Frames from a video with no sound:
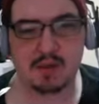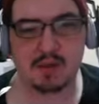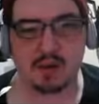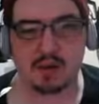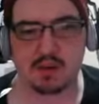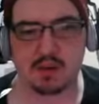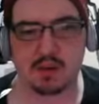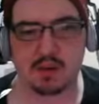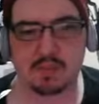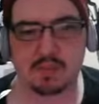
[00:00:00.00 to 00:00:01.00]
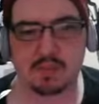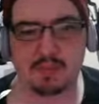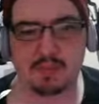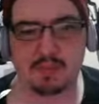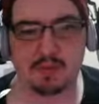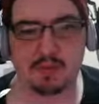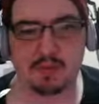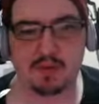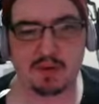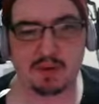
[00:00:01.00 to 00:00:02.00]
I mean, we found a pearl. We
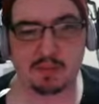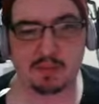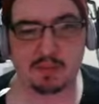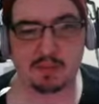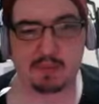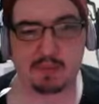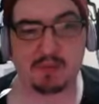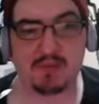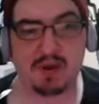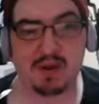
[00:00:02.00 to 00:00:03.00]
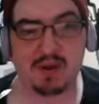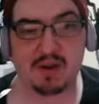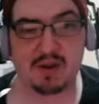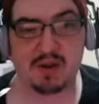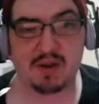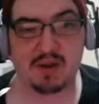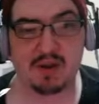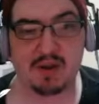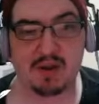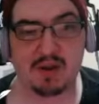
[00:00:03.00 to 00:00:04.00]
found a bunch of other
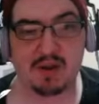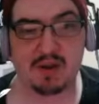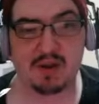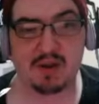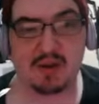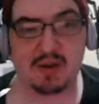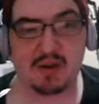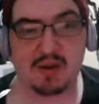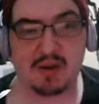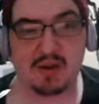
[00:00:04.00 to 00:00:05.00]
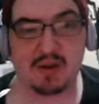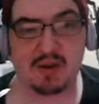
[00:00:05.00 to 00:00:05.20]
stuff, which is cool.